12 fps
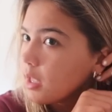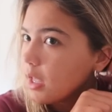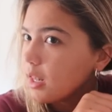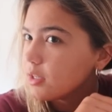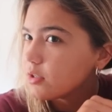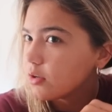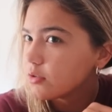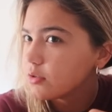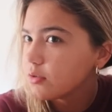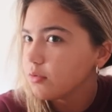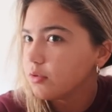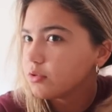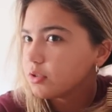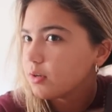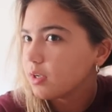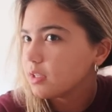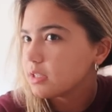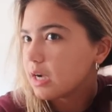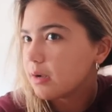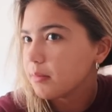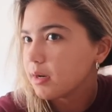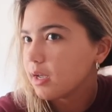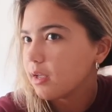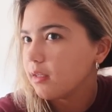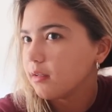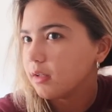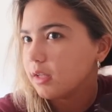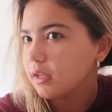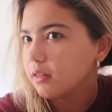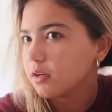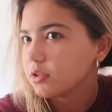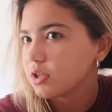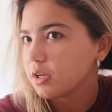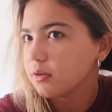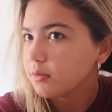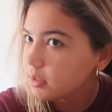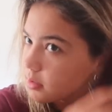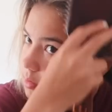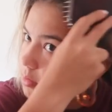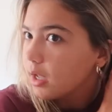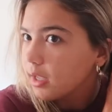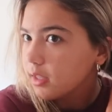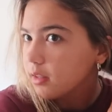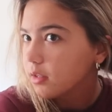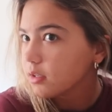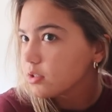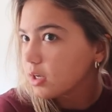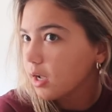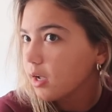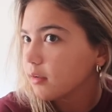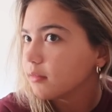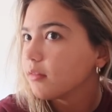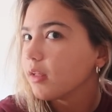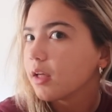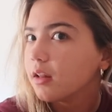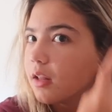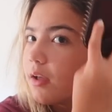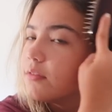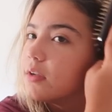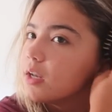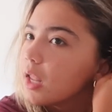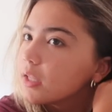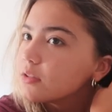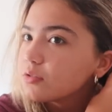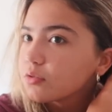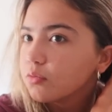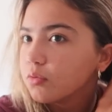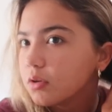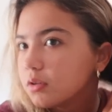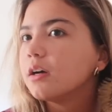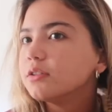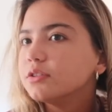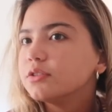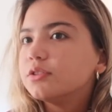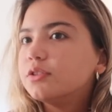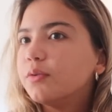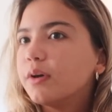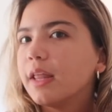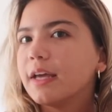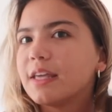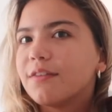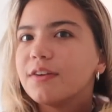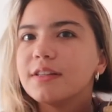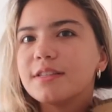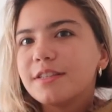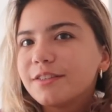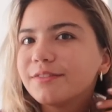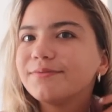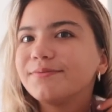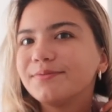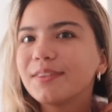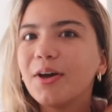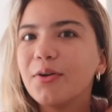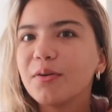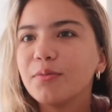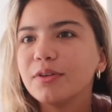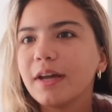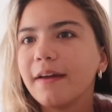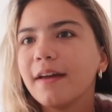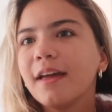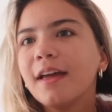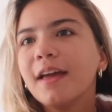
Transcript: And it's also usually around the time that I eat lunch anyways. I eat lunch at like 11 at school. I'll just do it like if it's a normal day.